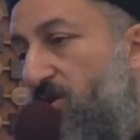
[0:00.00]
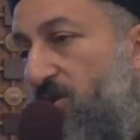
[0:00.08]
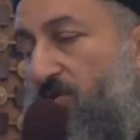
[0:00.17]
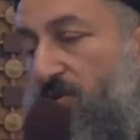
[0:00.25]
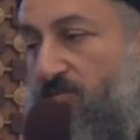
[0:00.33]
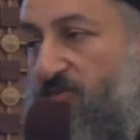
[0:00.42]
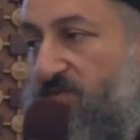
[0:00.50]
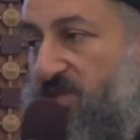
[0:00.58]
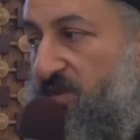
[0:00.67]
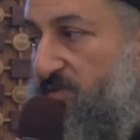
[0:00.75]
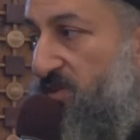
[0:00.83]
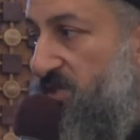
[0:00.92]
One movement
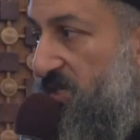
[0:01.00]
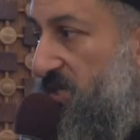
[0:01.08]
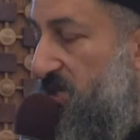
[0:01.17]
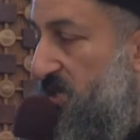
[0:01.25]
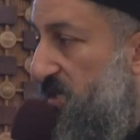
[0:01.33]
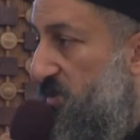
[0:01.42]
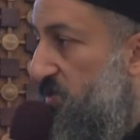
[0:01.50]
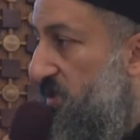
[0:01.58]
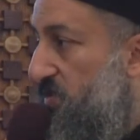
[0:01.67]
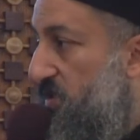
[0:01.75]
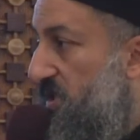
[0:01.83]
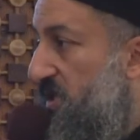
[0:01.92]
that we see is
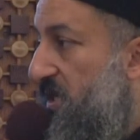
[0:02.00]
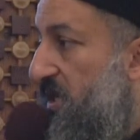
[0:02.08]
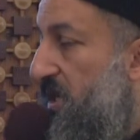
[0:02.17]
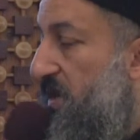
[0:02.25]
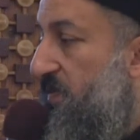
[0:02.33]
we see